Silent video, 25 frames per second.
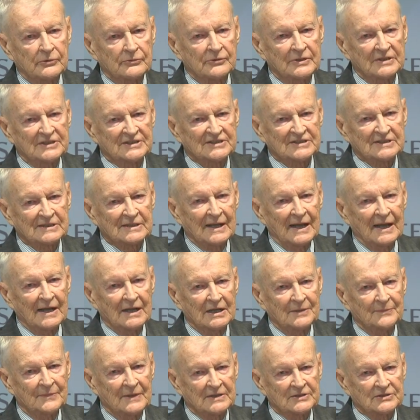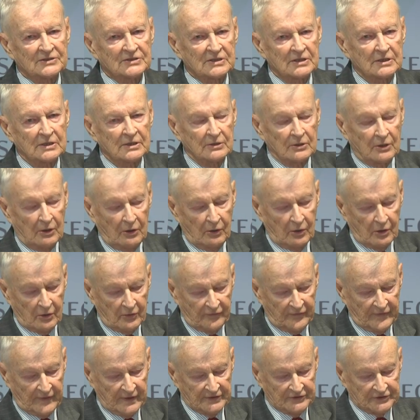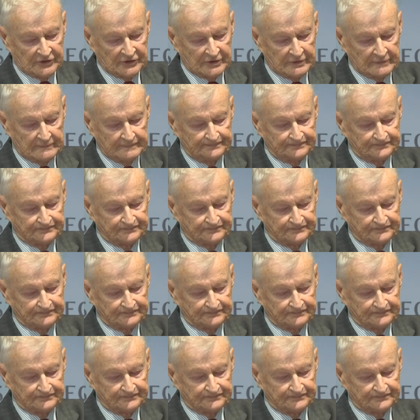risk elements in all of this.